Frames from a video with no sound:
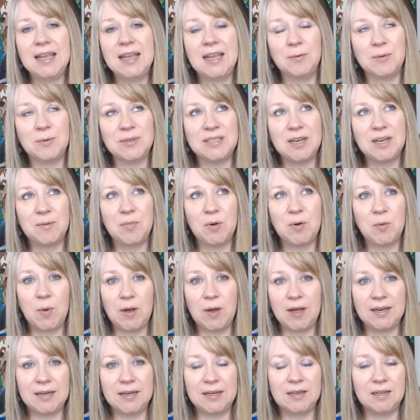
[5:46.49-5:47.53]
It was number
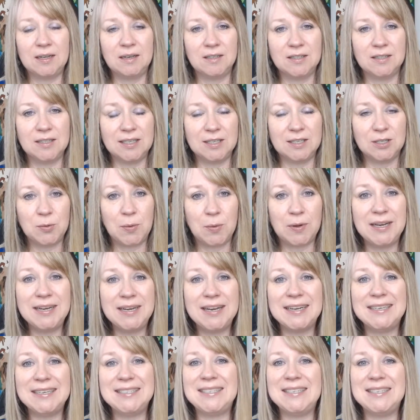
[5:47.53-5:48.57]
one in
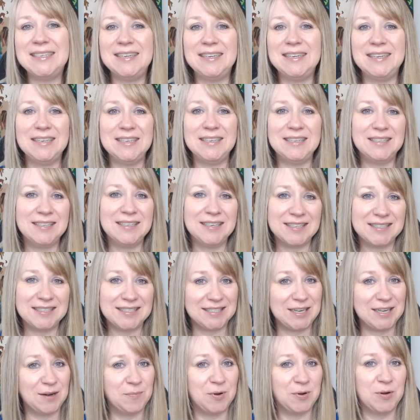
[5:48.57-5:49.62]
2019.
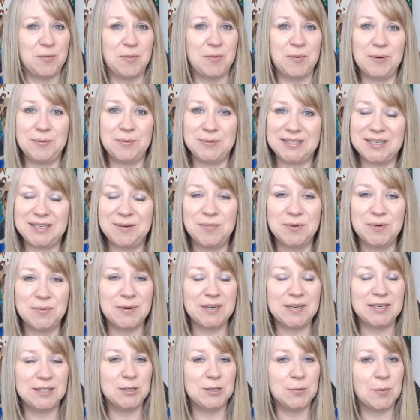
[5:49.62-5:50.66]
It was number
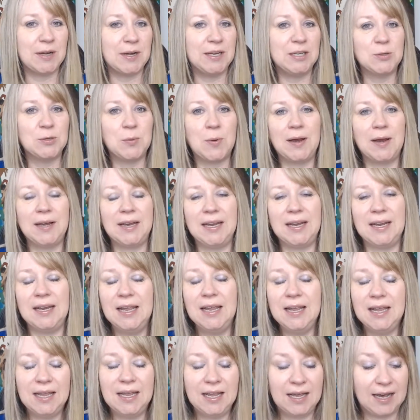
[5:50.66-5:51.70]
one in 2020.
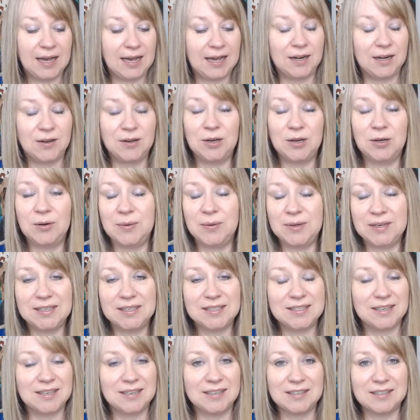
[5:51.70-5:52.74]
I don't know what
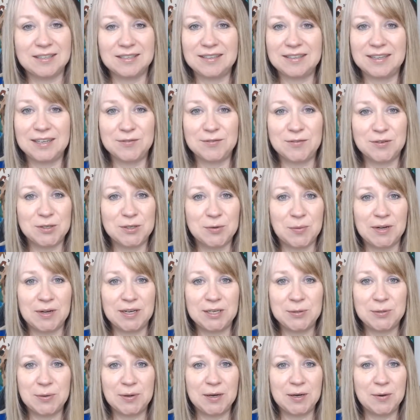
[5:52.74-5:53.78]
it's going to look like for
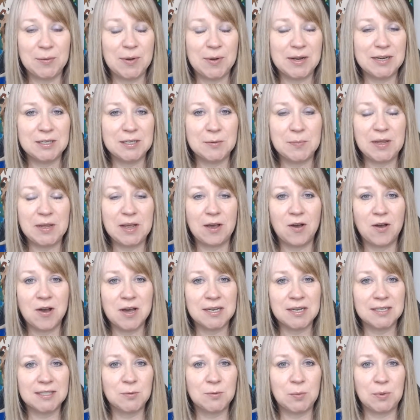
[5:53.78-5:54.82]
2021, to be
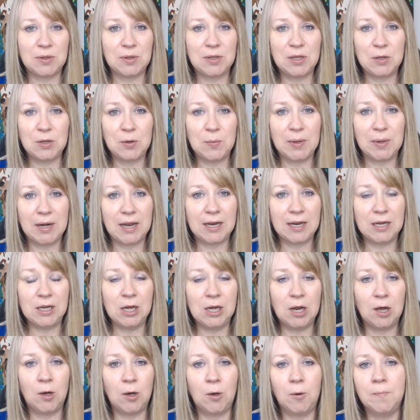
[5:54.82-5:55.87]
honest with you, but I
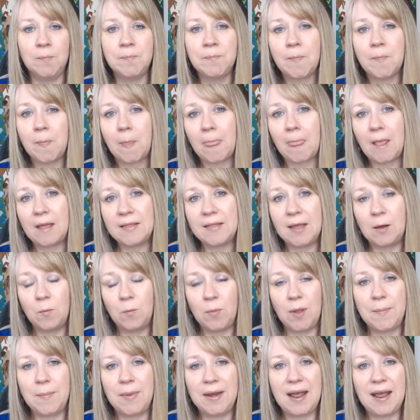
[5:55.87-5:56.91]
know
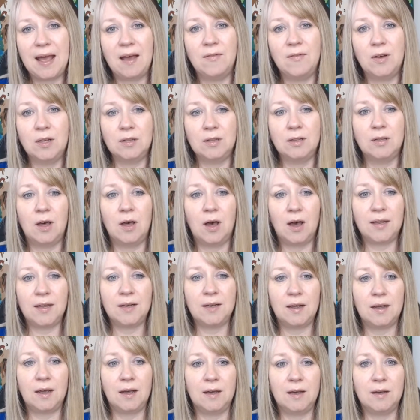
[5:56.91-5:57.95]
that women have a lot
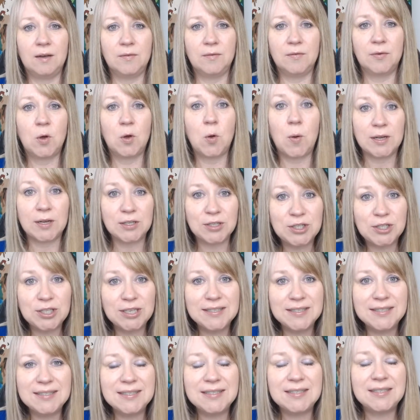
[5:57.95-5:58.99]
of
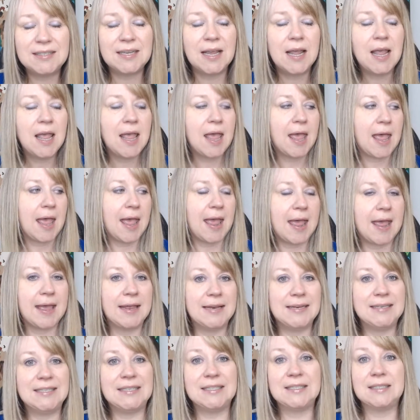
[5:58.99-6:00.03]
questions
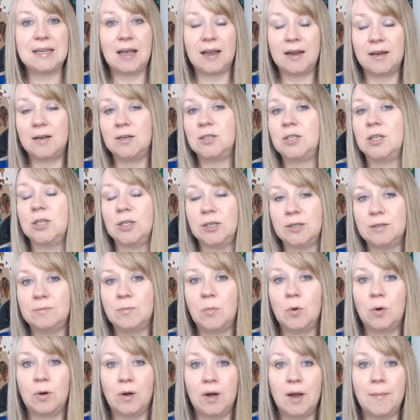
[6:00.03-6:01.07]
and desire to learn
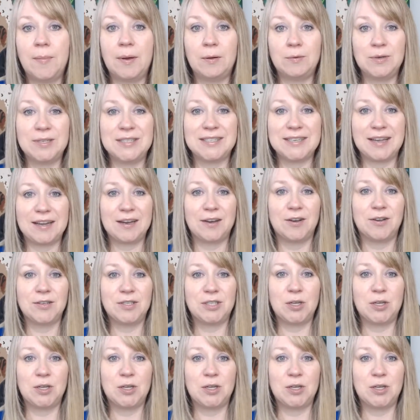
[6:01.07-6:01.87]
more about desire.